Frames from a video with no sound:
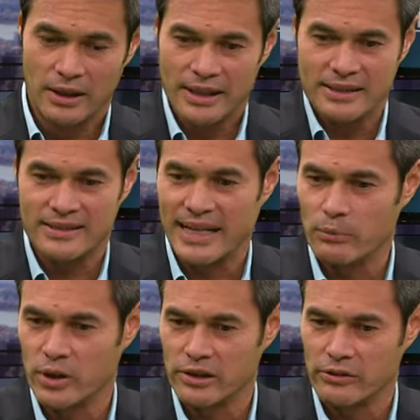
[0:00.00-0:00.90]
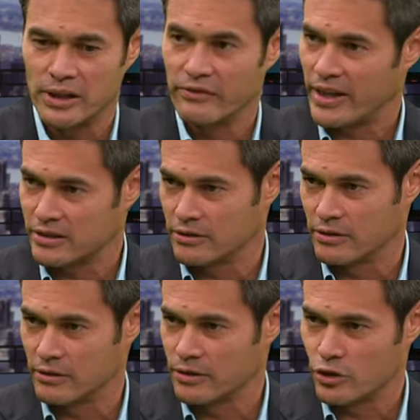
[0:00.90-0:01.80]
It's the same when you're an
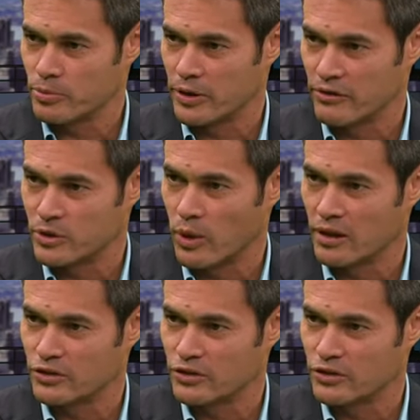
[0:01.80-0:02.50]
investor or an entrepreneur as well.